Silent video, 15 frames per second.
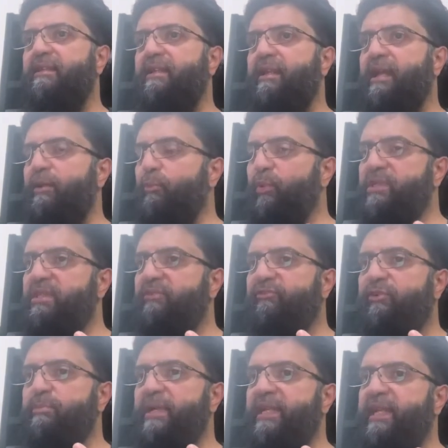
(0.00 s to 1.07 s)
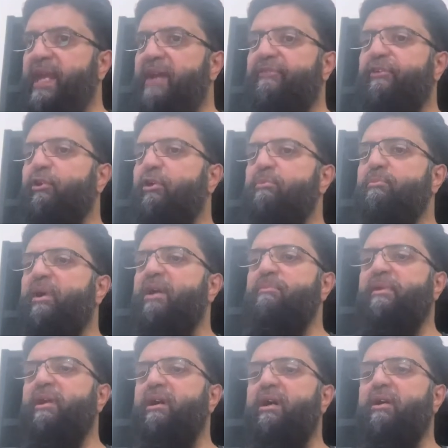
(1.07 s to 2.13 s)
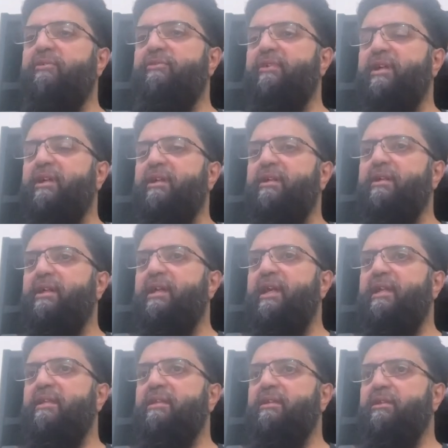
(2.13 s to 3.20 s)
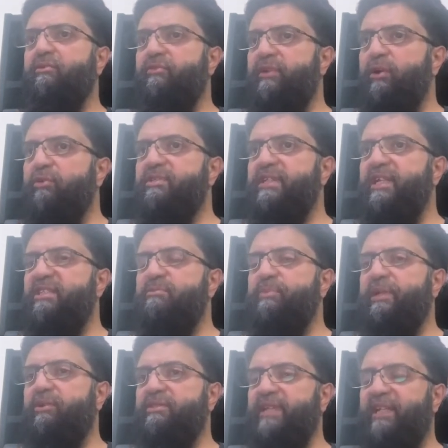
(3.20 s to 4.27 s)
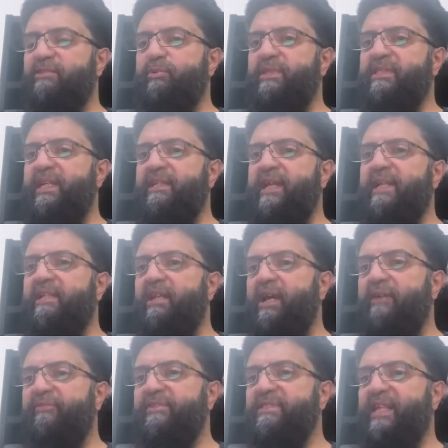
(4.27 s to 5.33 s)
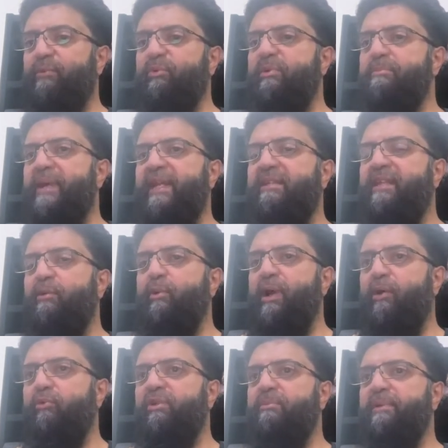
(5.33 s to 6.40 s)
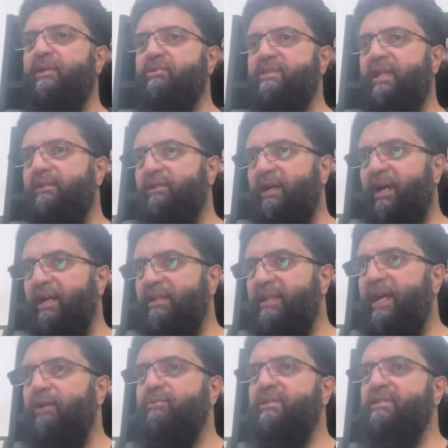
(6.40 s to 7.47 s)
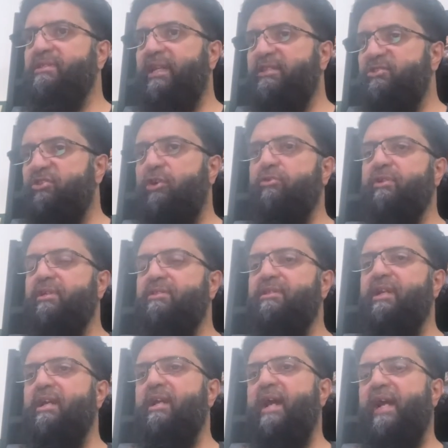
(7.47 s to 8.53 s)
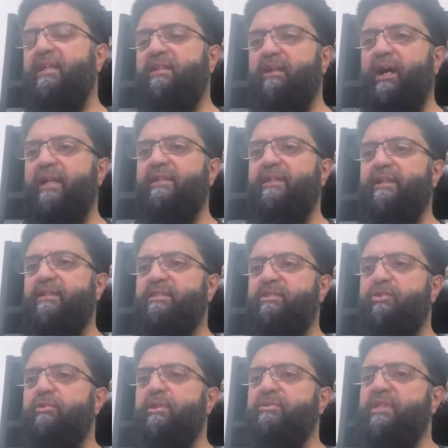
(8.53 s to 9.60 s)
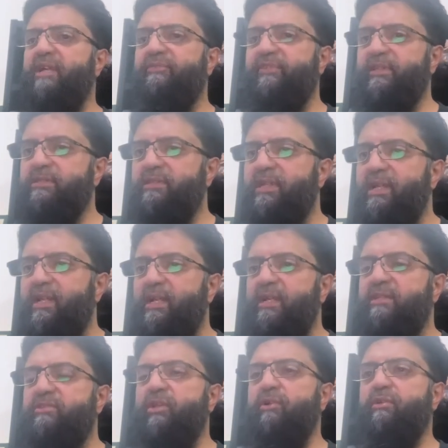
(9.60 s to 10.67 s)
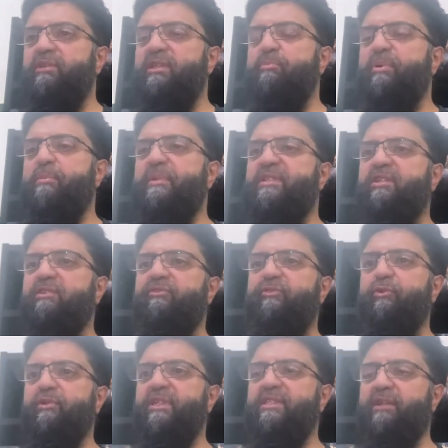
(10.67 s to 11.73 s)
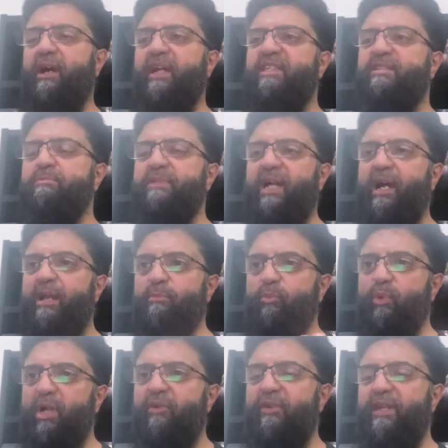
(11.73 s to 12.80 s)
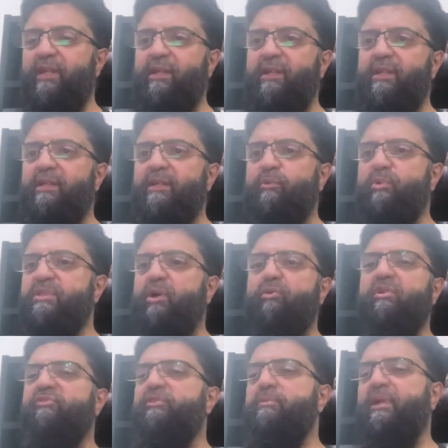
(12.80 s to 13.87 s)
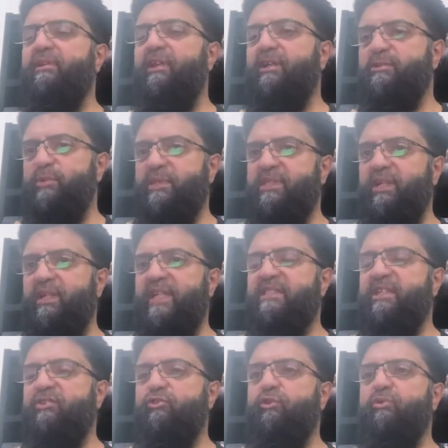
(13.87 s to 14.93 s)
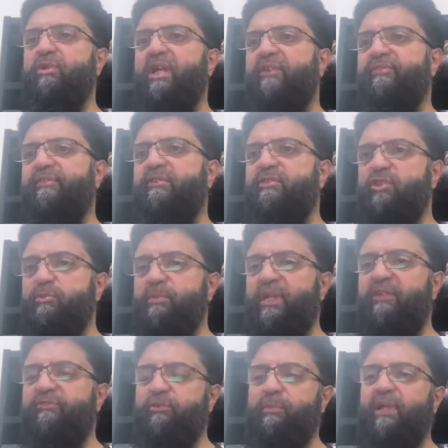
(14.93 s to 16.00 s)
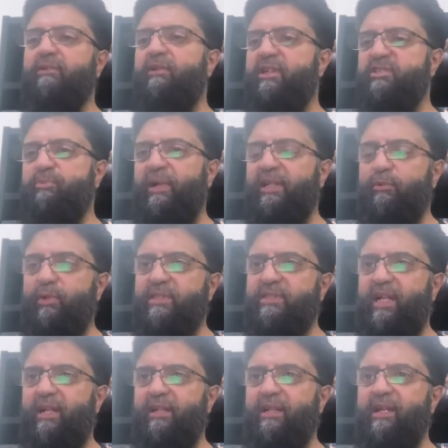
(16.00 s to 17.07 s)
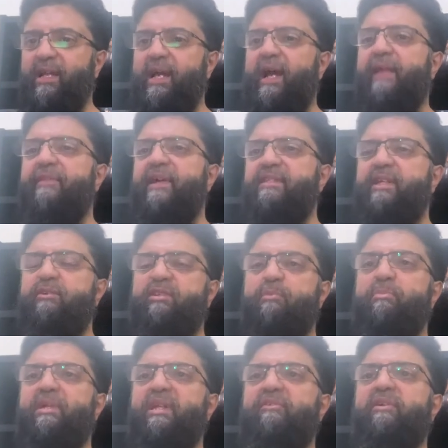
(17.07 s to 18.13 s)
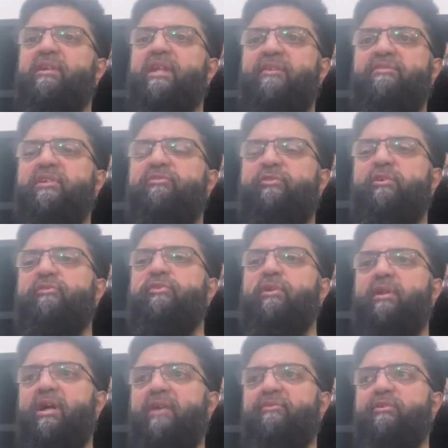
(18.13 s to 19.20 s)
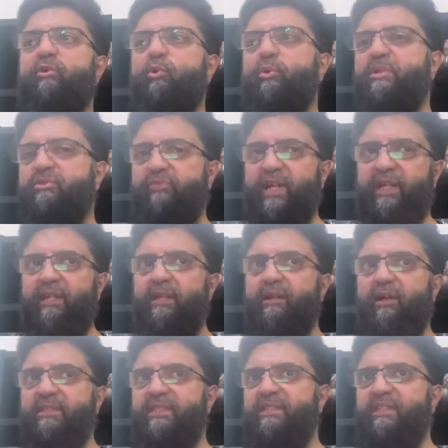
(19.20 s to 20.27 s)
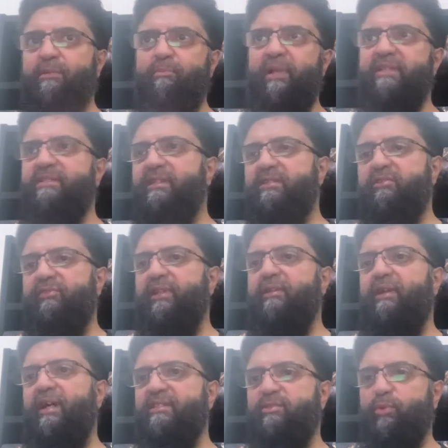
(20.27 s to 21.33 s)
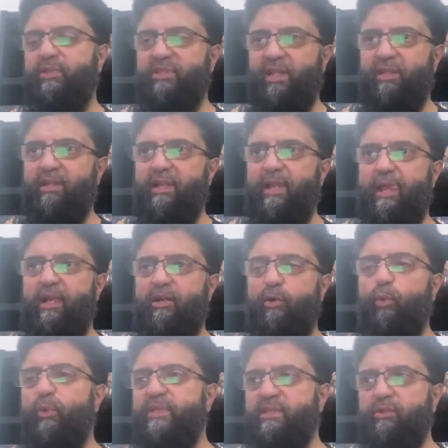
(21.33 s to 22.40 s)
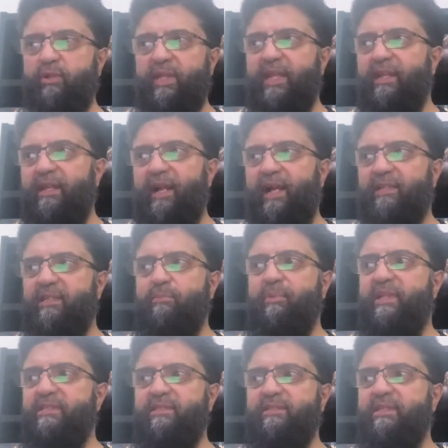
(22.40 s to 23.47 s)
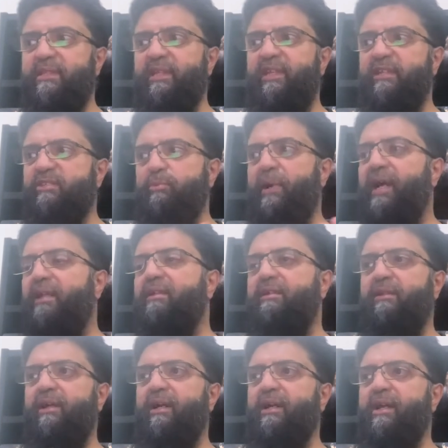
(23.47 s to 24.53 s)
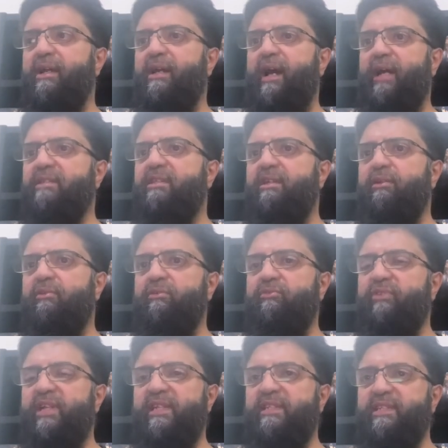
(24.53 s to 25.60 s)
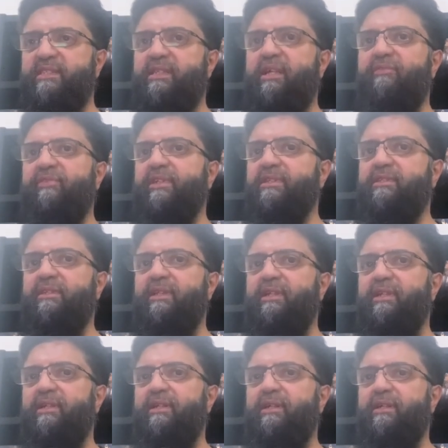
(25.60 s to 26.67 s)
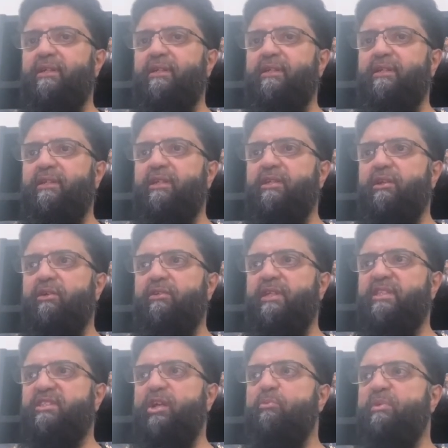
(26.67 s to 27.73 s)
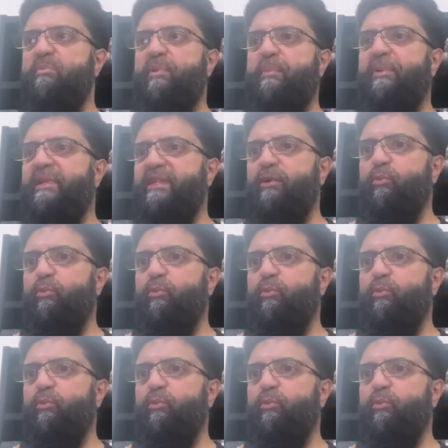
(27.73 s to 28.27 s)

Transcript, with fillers: it wasn't from any effort on my behalf in the real sense, because as we said, any efforts that we made, they were only because Allah allowed us and showed us and guided us to those efforts. So the permission for this item that I'm wearing was only from Allah azza wa jal. It's a true gift to me from Allah subhanahu wa ta'ala. And that's how the believer lives a fruitful life, always recognizing the blessings of Allah azza wa jal. always looking at the blessings and thinking, subhanallah, I don't really deserve this. You know, there's so many people in the